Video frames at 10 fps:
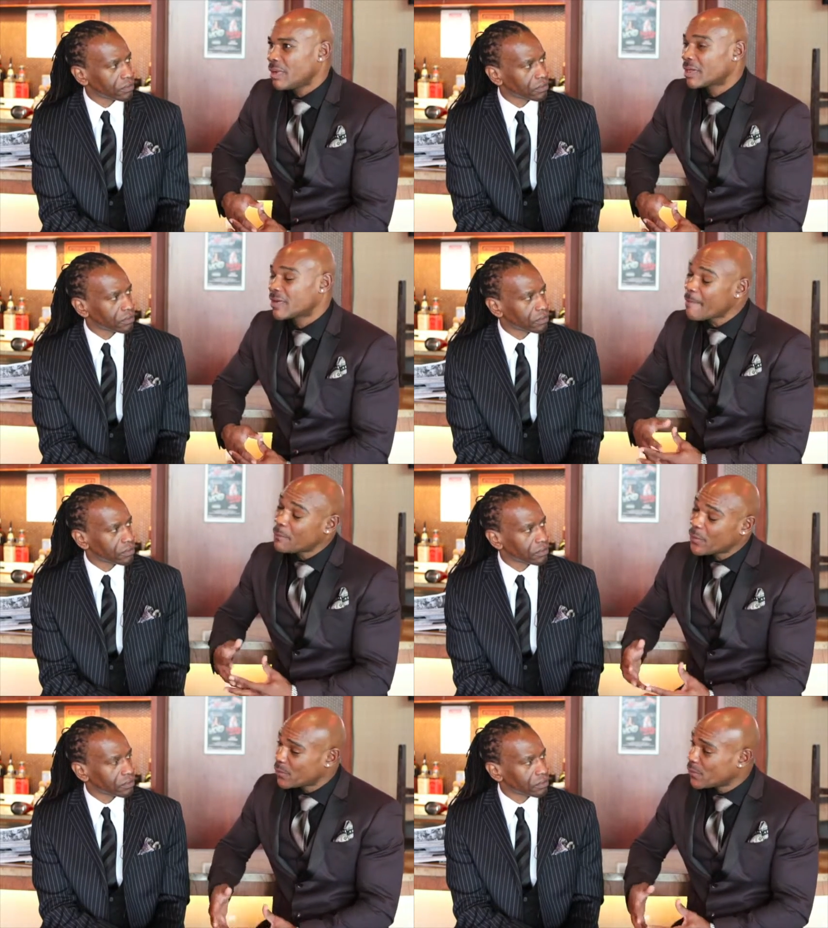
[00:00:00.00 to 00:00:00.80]
Speaker 1: a
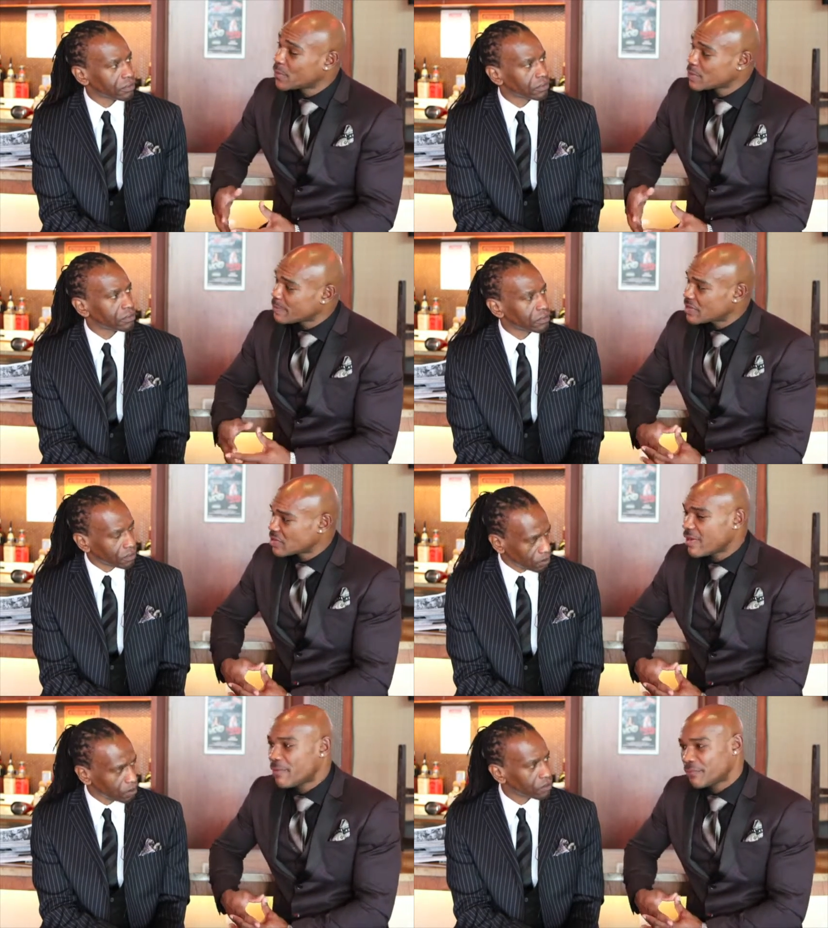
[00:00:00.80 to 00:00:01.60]
couple awards
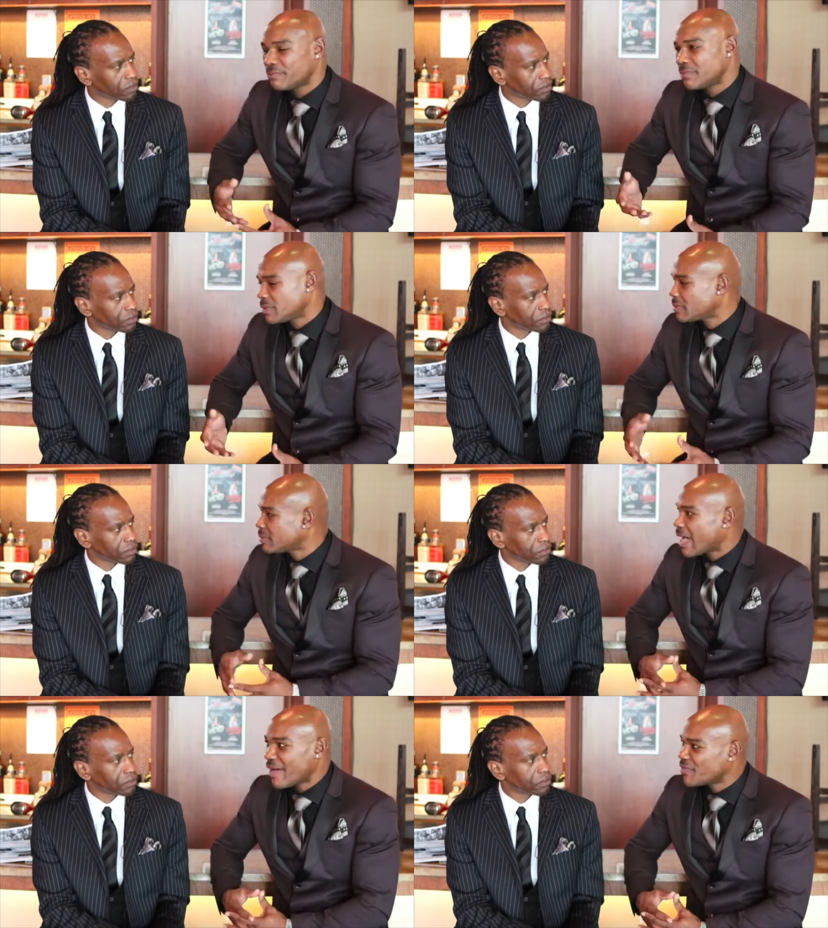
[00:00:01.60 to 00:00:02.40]
myself. Mm
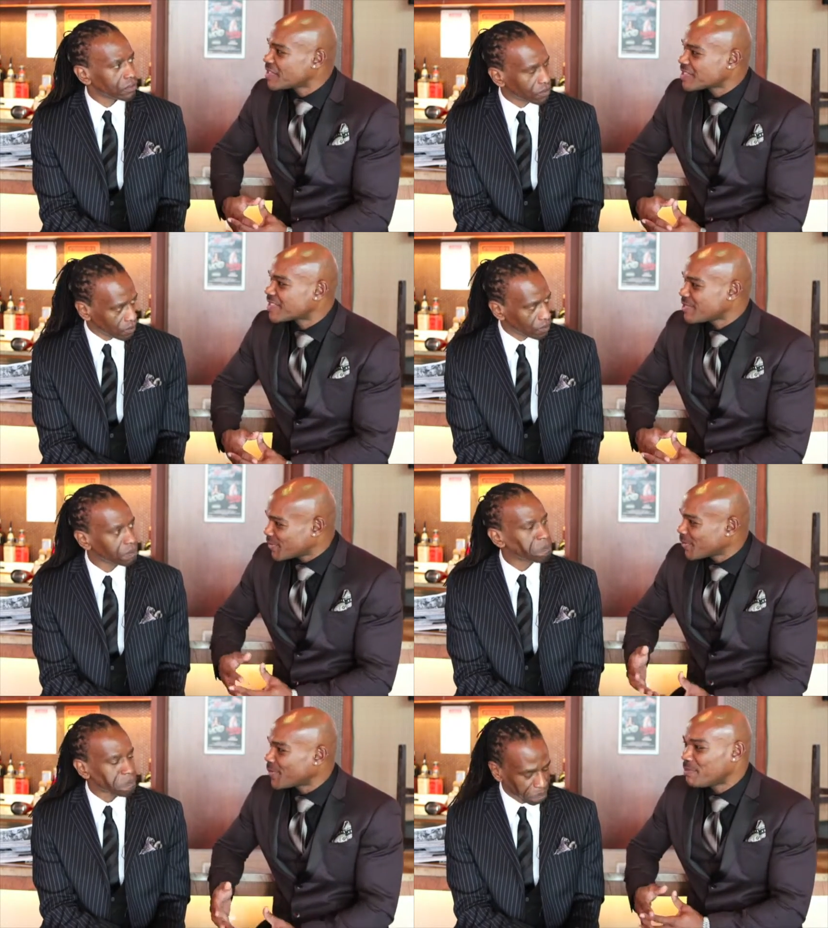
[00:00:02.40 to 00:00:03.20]
-hmm. Obviously, you
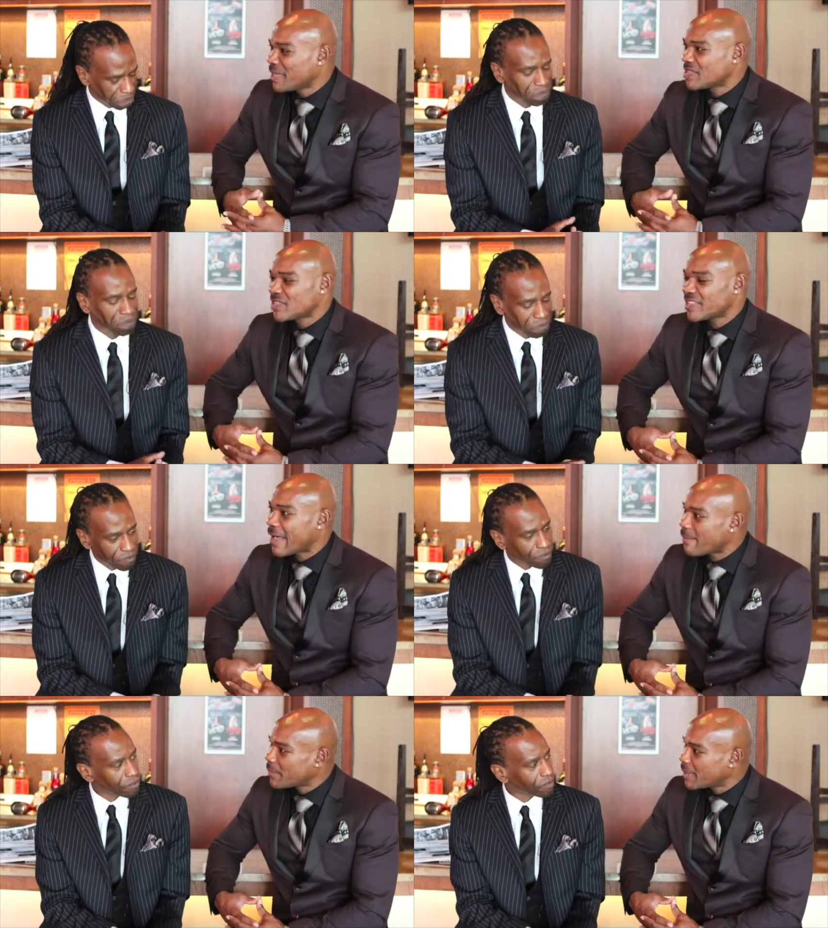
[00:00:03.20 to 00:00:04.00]
know, mm -hmm. it mm-hmm. means a
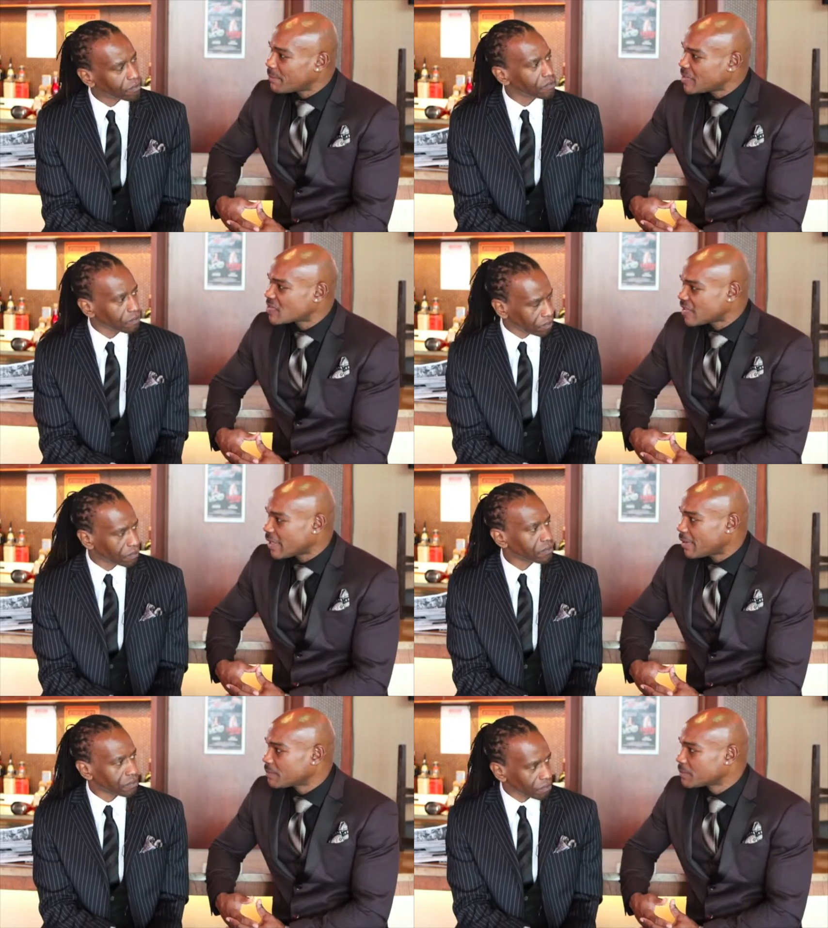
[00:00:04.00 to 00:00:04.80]
lot, man. It means a
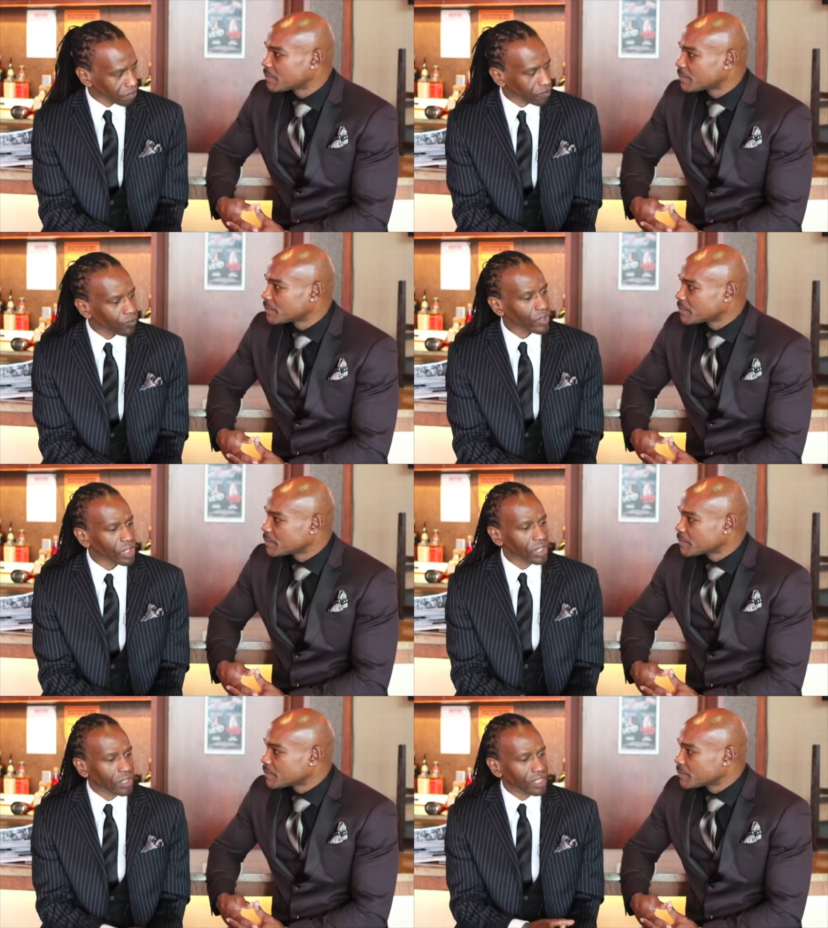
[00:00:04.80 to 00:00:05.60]
lot. Mm-hmm.
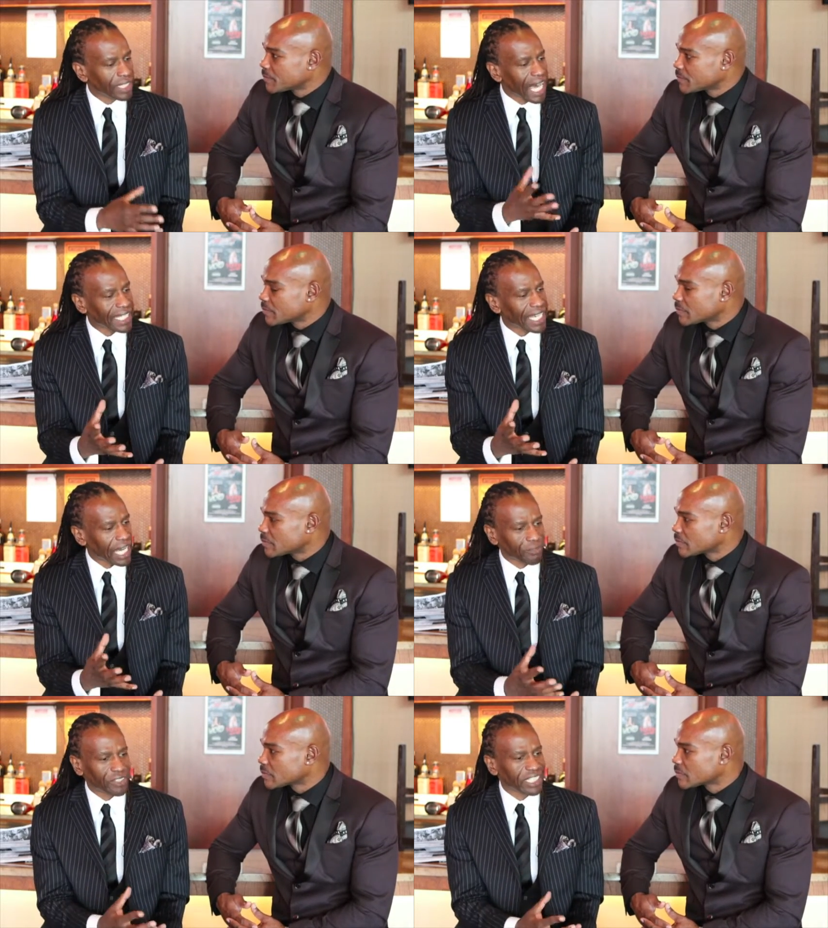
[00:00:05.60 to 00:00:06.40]
Speaker 2: The
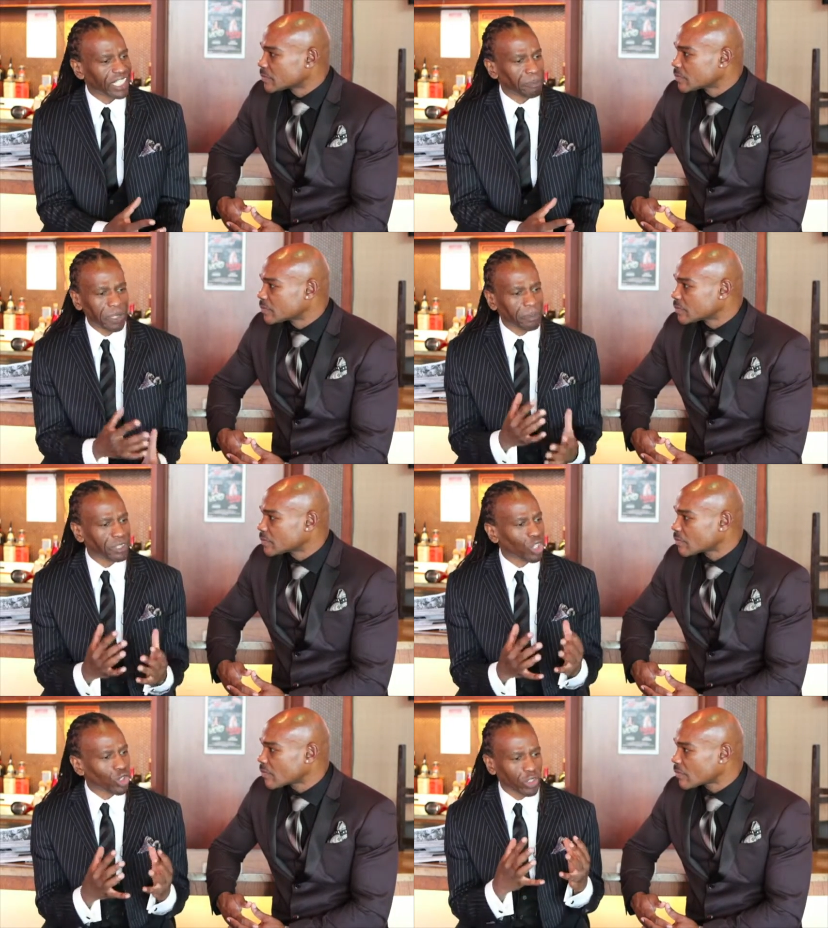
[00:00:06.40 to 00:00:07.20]
knockout of the year, people
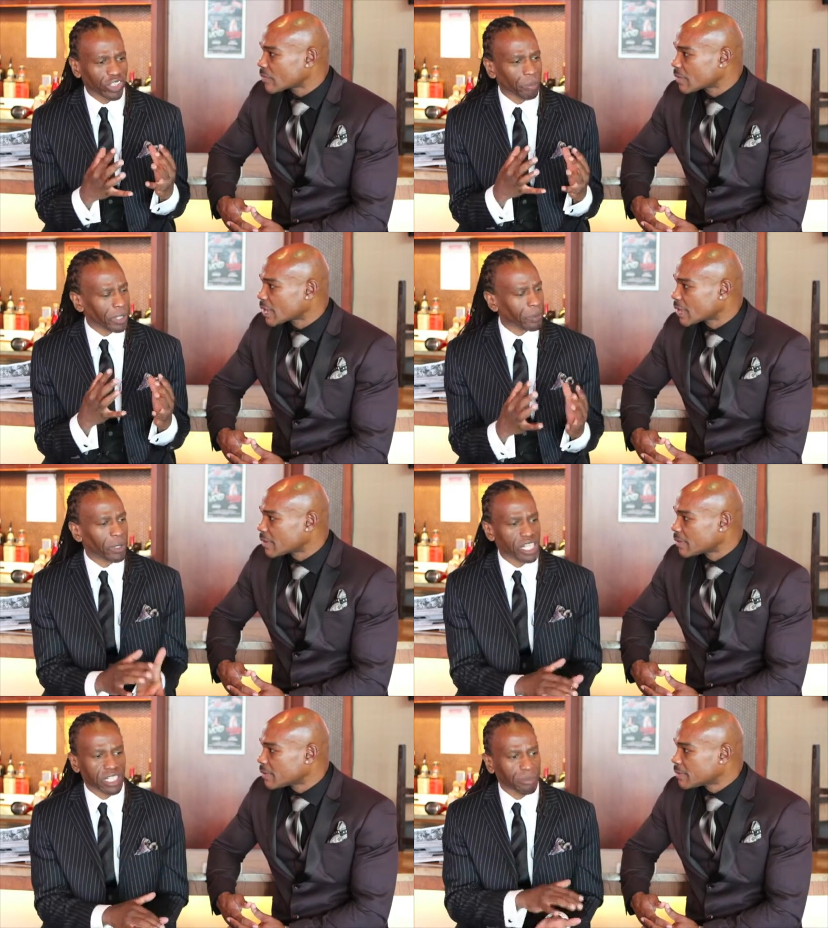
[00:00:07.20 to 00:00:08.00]
know you as a big
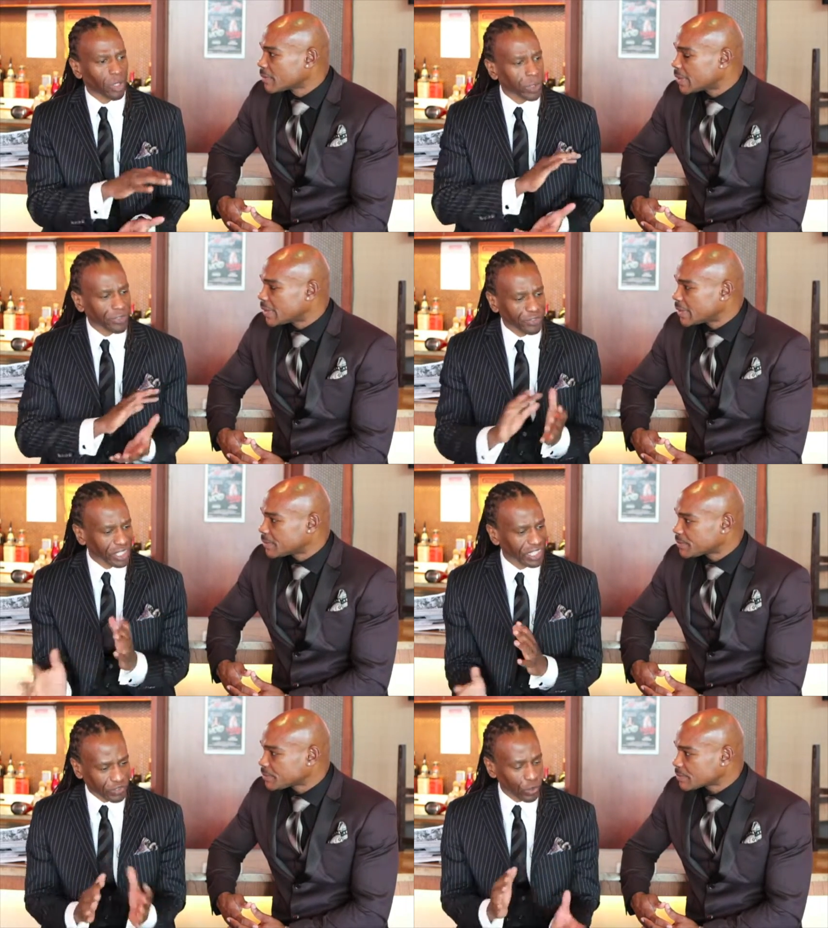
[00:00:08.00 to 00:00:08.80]
puncher, but we have
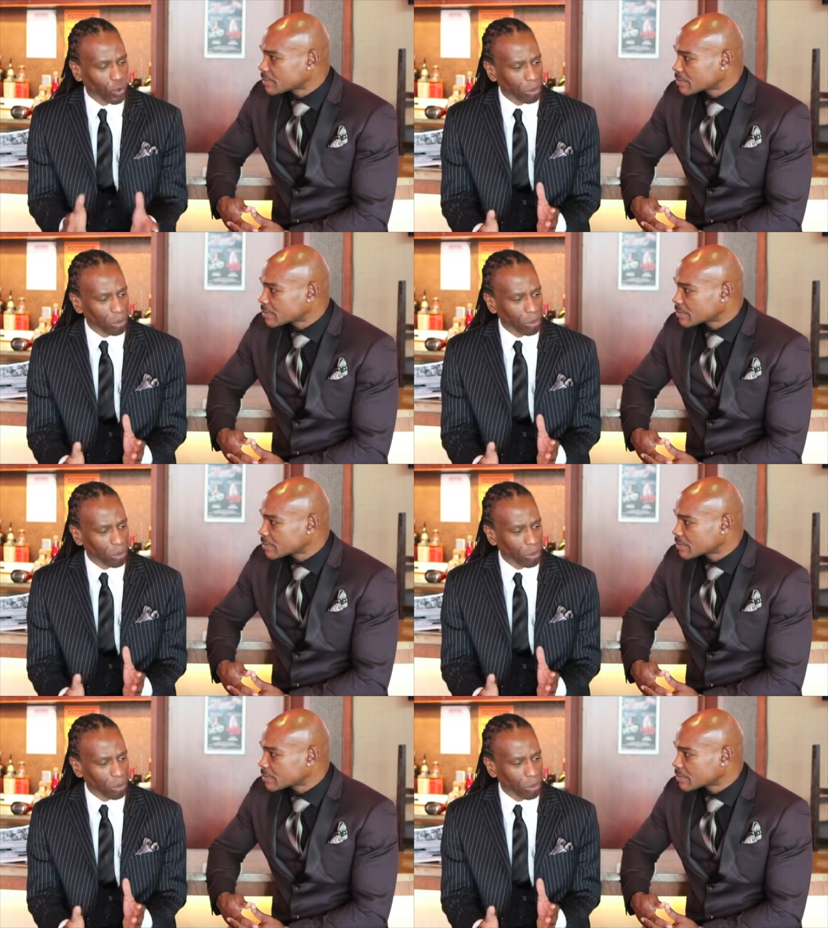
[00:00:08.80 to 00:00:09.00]
seen so